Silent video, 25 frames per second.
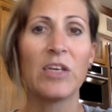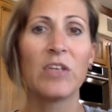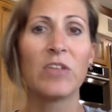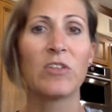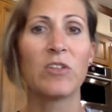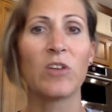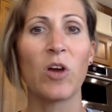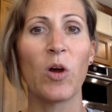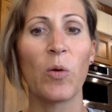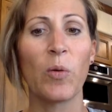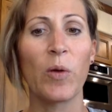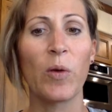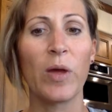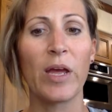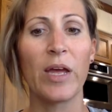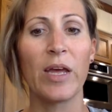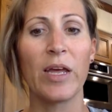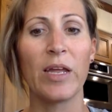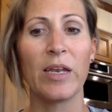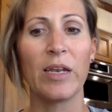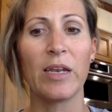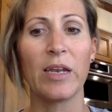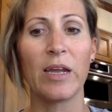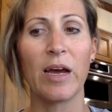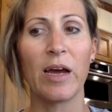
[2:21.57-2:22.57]
So
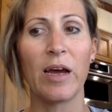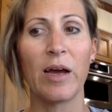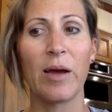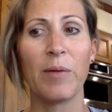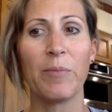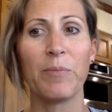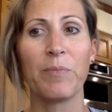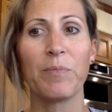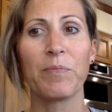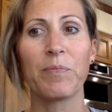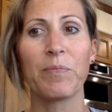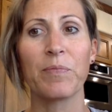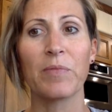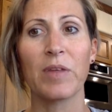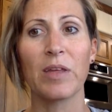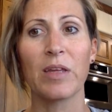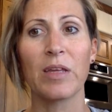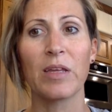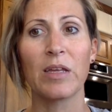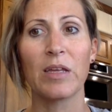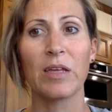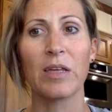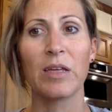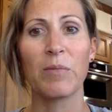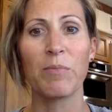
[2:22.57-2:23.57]
in
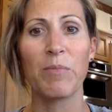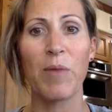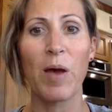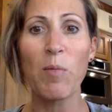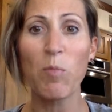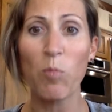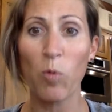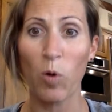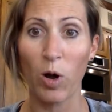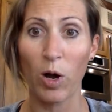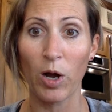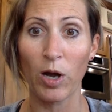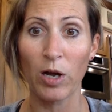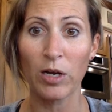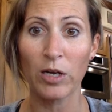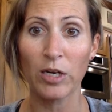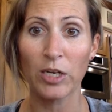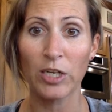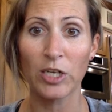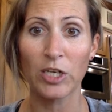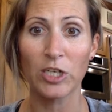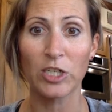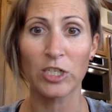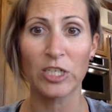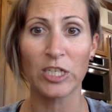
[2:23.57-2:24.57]
memoir,
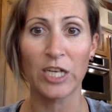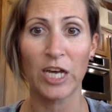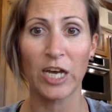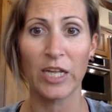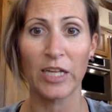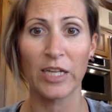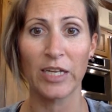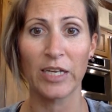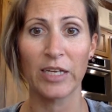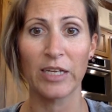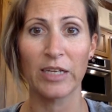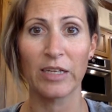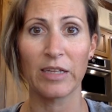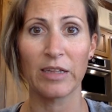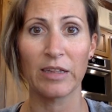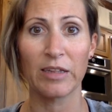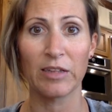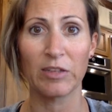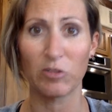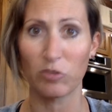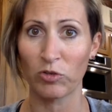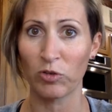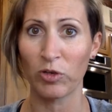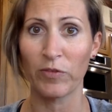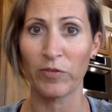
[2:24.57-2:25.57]
you're telling the
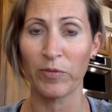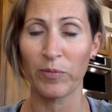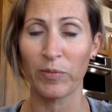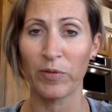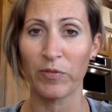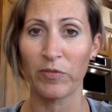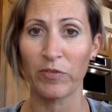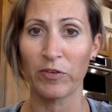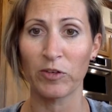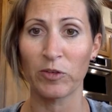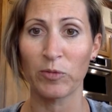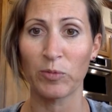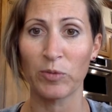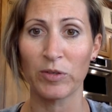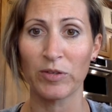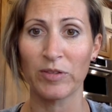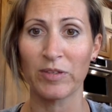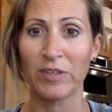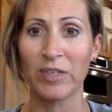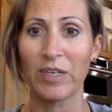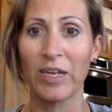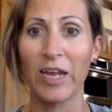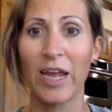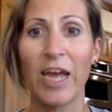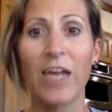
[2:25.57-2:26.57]
story from the first
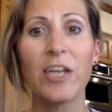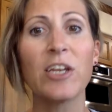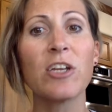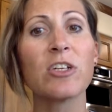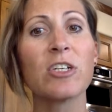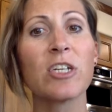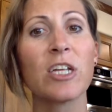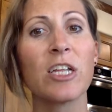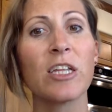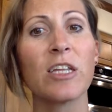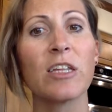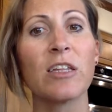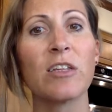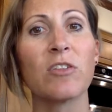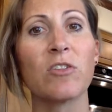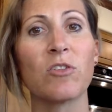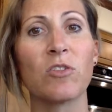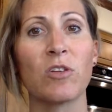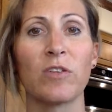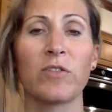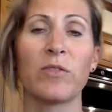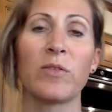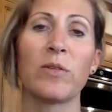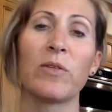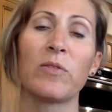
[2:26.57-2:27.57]
person, and you're telling the
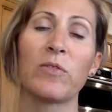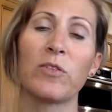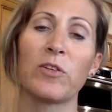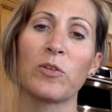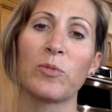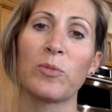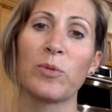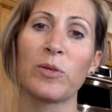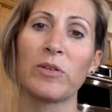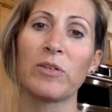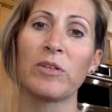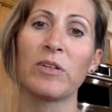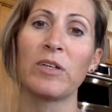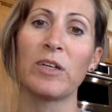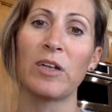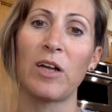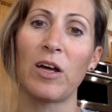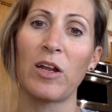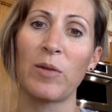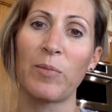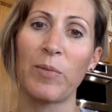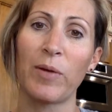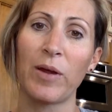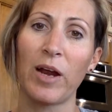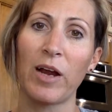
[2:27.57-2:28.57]
story from the first person in
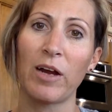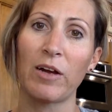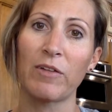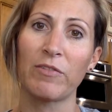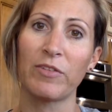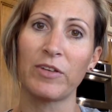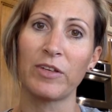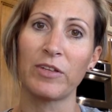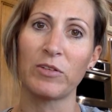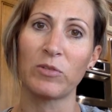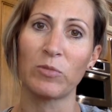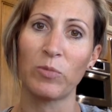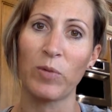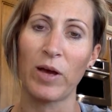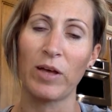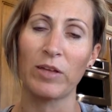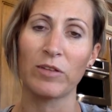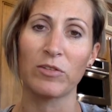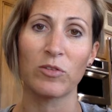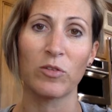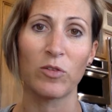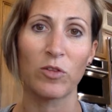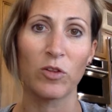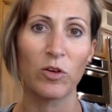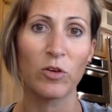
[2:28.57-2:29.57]
autobiography as well.
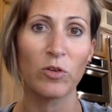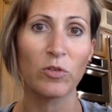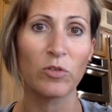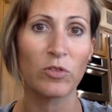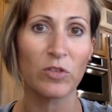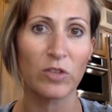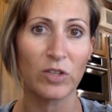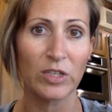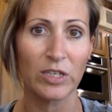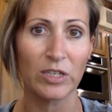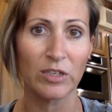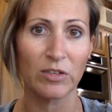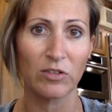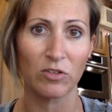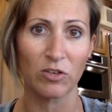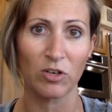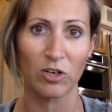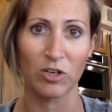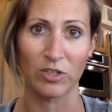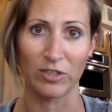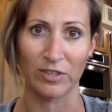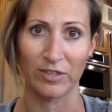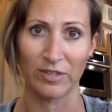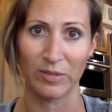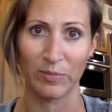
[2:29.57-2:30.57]
So those things
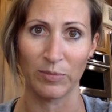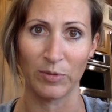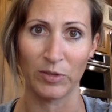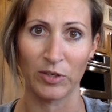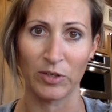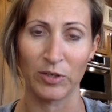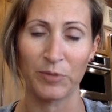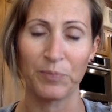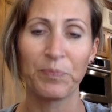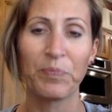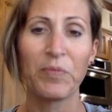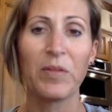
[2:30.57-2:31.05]
are similar.